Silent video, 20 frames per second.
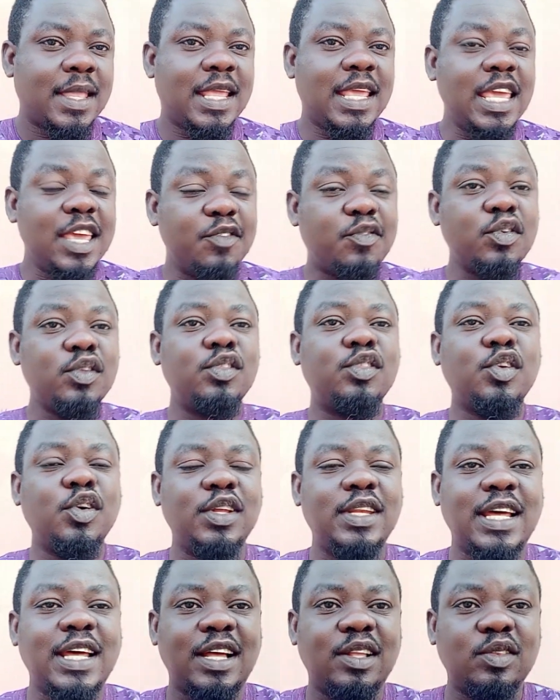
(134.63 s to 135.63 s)
even though
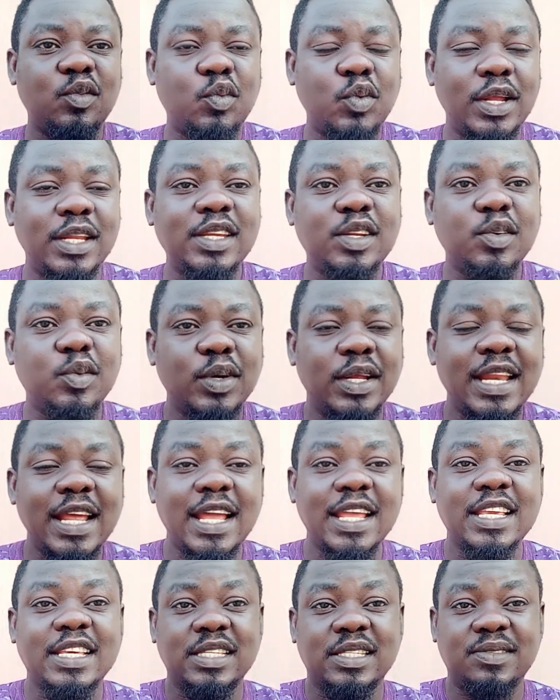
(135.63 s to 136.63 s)
that when the weather
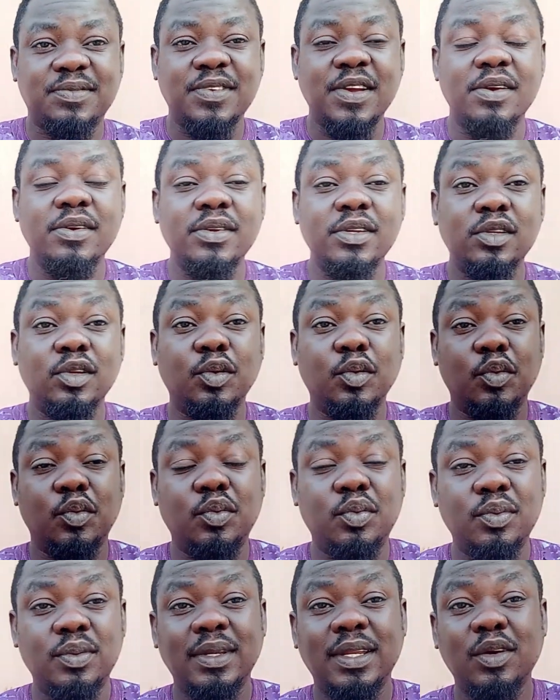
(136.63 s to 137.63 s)
is very low
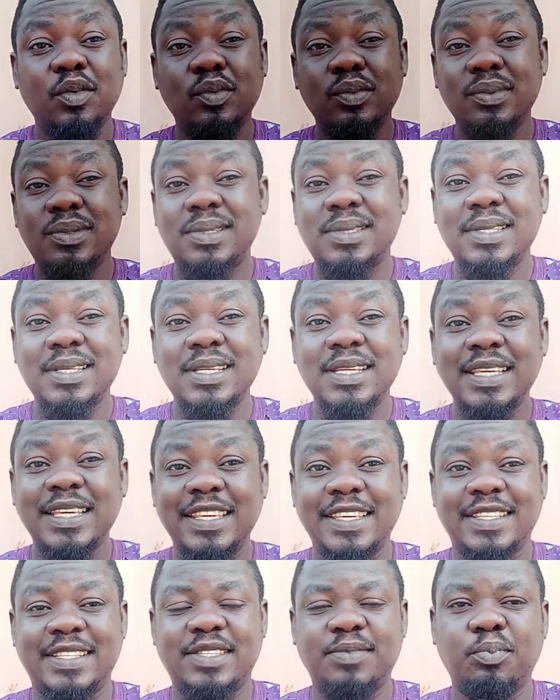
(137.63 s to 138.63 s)
they will see
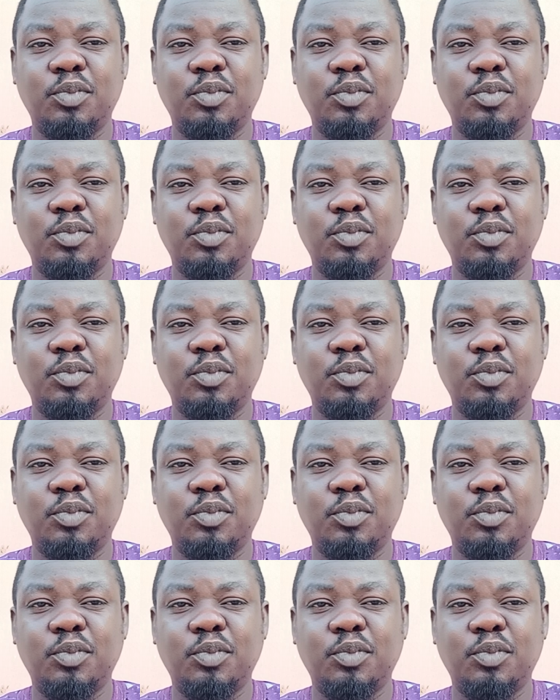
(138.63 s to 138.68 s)
it.